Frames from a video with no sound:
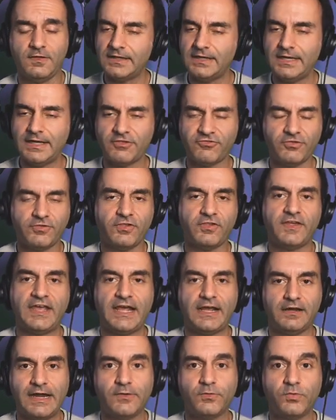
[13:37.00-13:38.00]
It's just
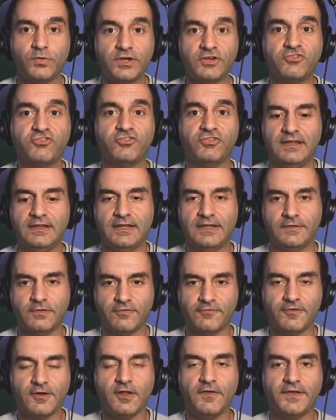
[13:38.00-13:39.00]
sad. I wish that this
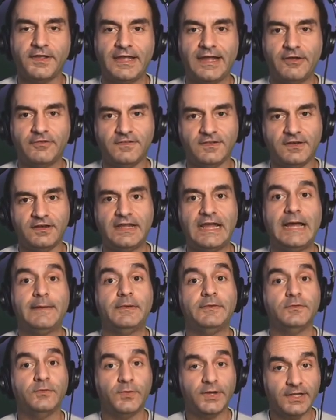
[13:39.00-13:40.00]
falling out didn't
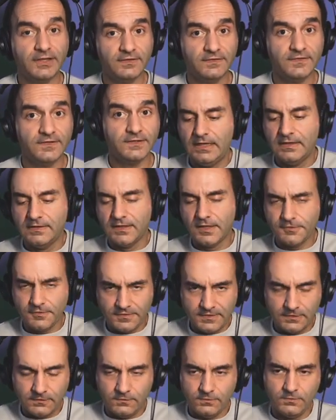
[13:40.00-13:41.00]
happen the way it did. The other
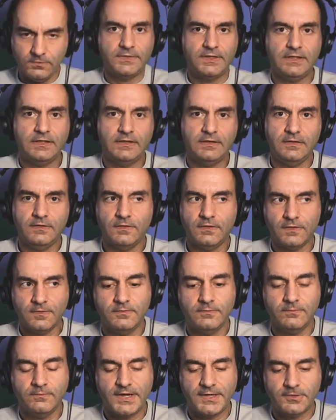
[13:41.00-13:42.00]
thing, too, is
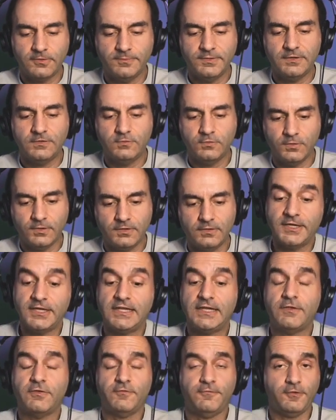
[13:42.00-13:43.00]
Michael B. Jordan,
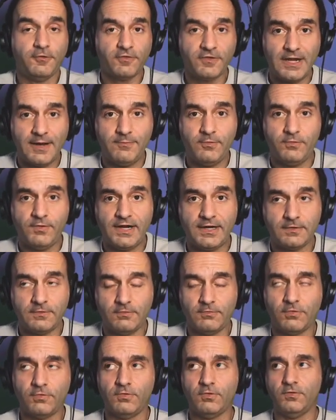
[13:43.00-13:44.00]
he's a first time
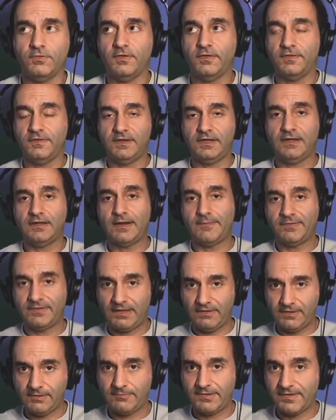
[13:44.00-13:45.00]
director. So the thing I'm
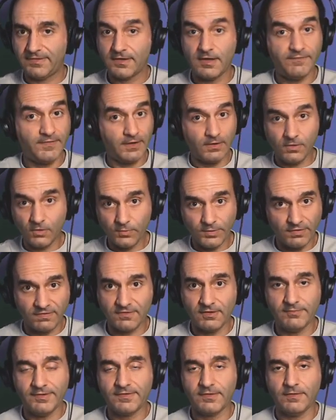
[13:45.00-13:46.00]
telling myself, I always
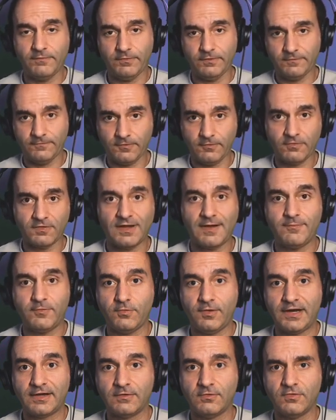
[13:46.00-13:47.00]
tell myself with a first time
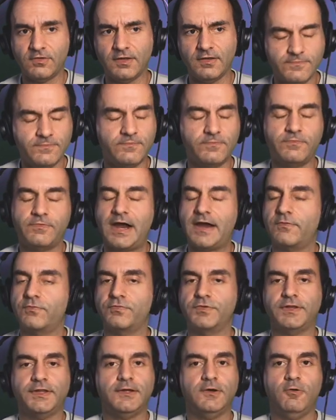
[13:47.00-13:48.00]
director is I
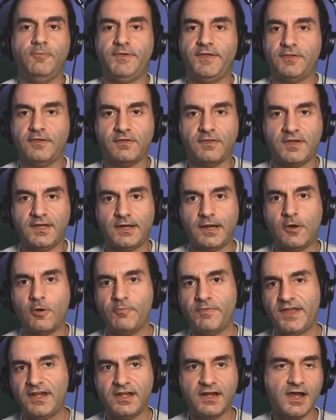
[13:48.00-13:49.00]
really hope they succeed. I
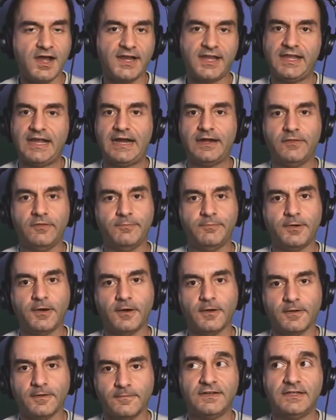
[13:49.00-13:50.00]
hope they knock it out of the
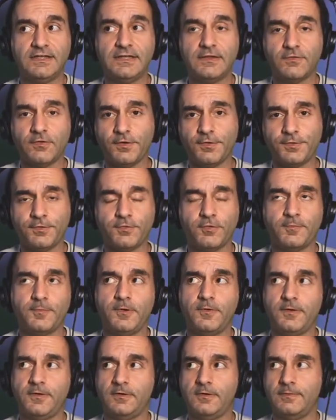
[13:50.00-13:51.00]
park. He's also
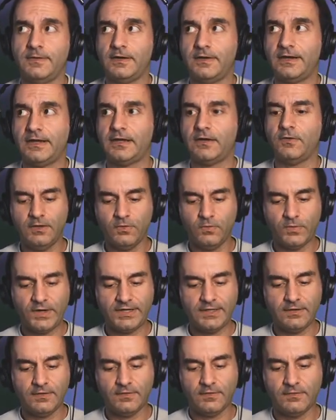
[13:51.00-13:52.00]
spoken about how when
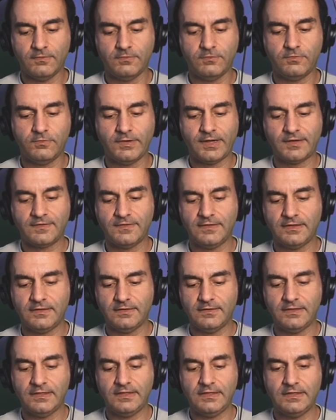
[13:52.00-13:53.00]
he's directing
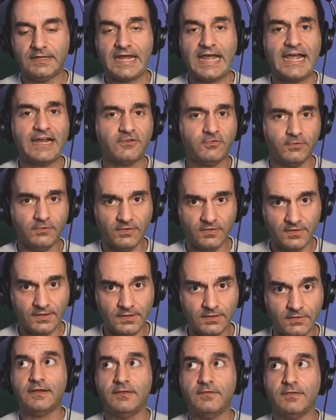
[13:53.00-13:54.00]
the action
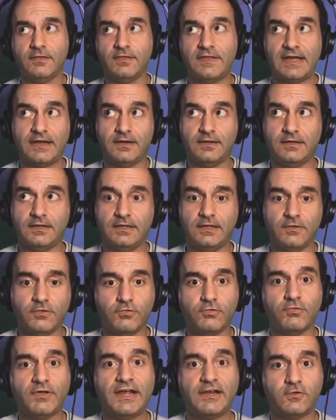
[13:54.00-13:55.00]
scenes, that his
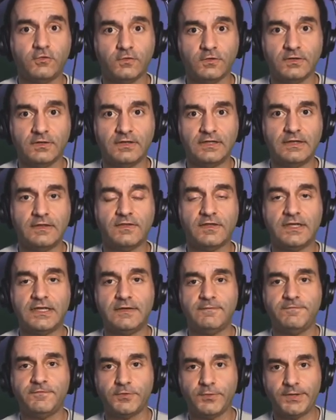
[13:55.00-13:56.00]
direction is
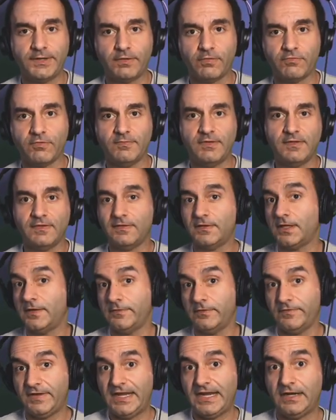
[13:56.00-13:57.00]
influenced from his love
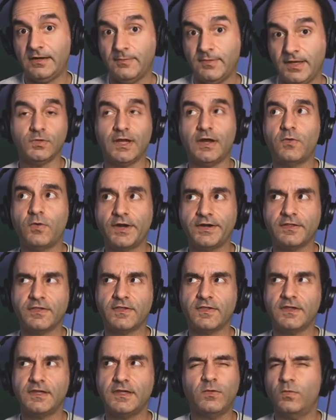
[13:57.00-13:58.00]
of anime. I want to
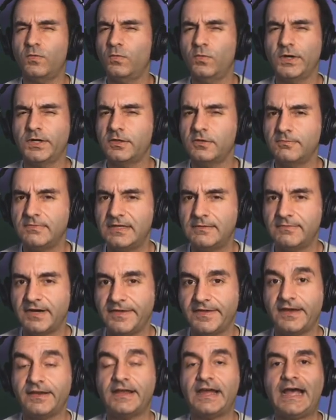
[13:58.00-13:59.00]
see what do you mean by
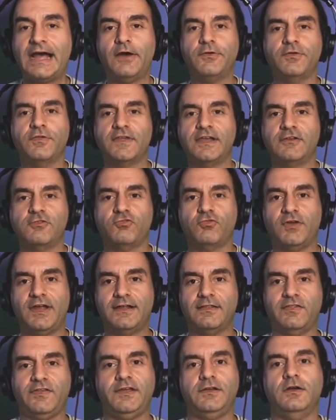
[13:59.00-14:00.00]
that? How does that
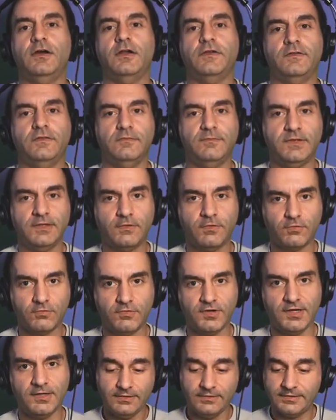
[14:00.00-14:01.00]
translate onto the big
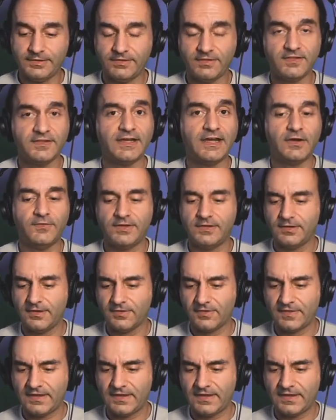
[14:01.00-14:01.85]
screen? Let's see how he does